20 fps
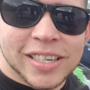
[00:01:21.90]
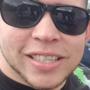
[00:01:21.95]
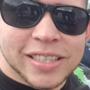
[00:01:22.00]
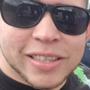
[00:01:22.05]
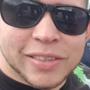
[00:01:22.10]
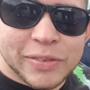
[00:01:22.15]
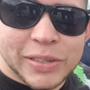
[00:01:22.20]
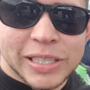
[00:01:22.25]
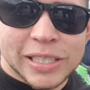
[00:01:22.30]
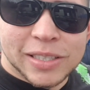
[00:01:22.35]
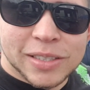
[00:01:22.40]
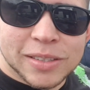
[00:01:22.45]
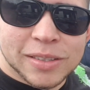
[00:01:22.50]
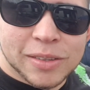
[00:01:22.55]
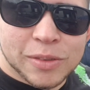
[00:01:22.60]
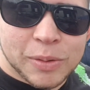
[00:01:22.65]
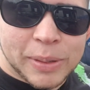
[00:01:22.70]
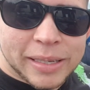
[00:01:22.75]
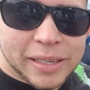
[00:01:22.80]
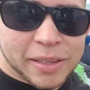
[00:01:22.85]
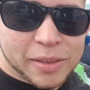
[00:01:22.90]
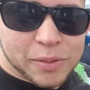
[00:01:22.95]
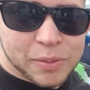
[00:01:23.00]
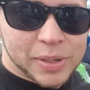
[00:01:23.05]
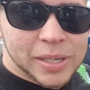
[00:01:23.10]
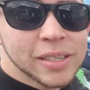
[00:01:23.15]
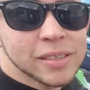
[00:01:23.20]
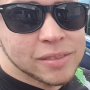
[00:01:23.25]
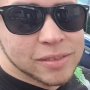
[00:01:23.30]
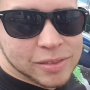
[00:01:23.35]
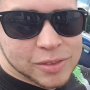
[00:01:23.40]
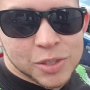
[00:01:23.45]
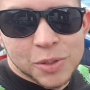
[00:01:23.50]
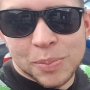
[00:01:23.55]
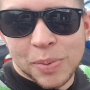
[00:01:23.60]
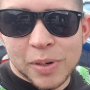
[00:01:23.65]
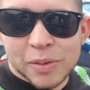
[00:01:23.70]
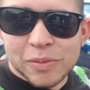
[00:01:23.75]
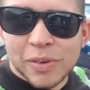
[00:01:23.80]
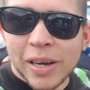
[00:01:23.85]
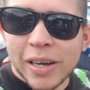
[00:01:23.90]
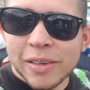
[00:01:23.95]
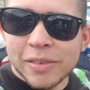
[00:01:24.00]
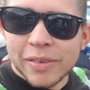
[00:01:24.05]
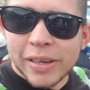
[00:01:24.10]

323 2.5